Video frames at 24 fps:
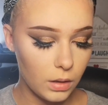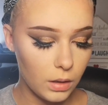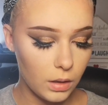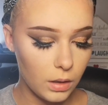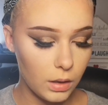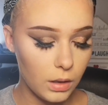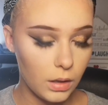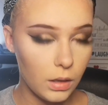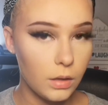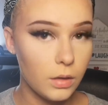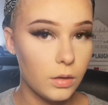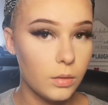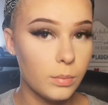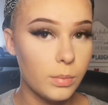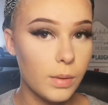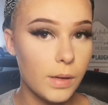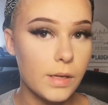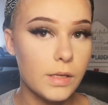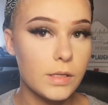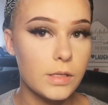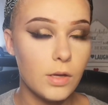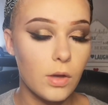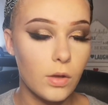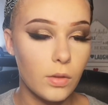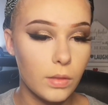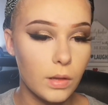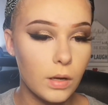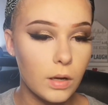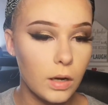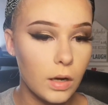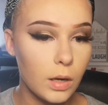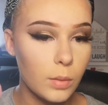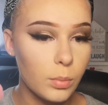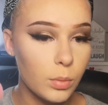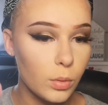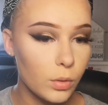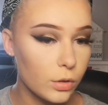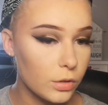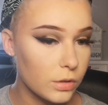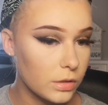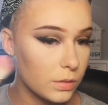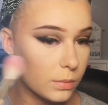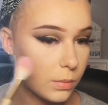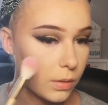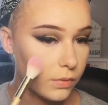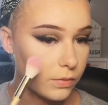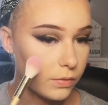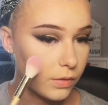and base it on the high points of
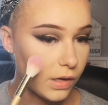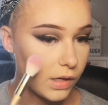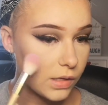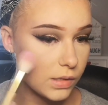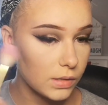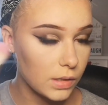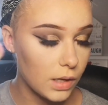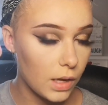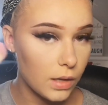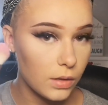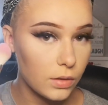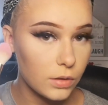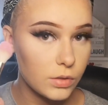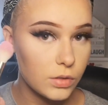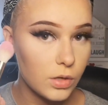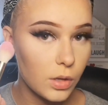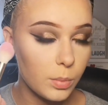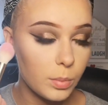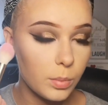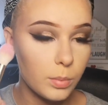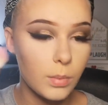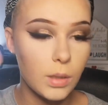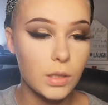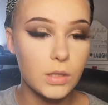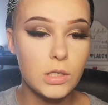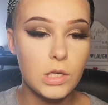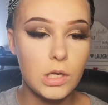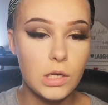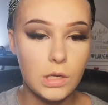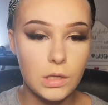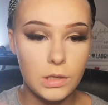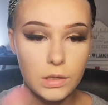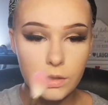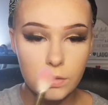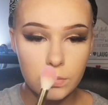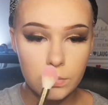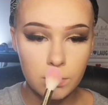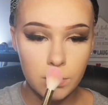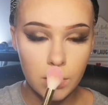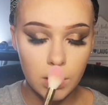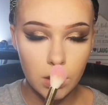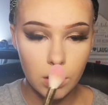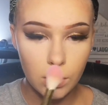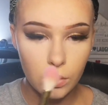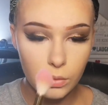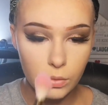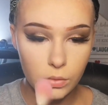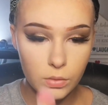my face, like the top of my cheeks, my
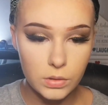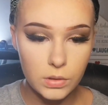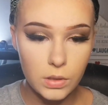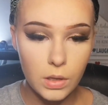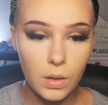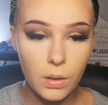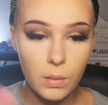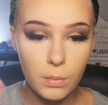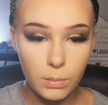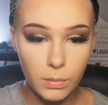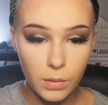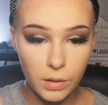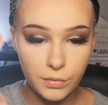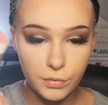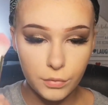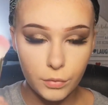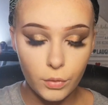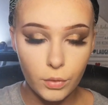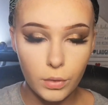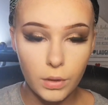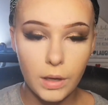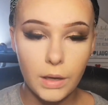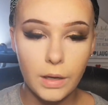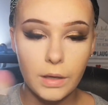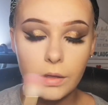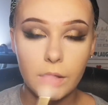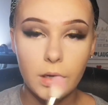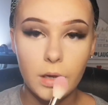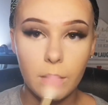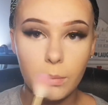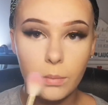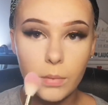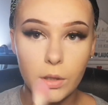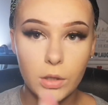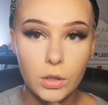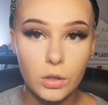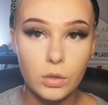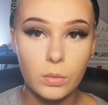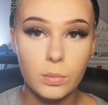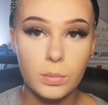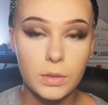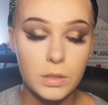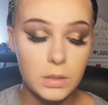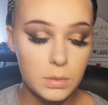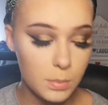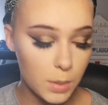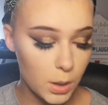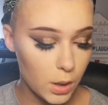nose, my forehead and my
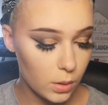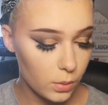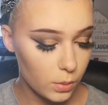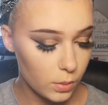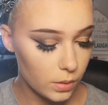cupid's bow.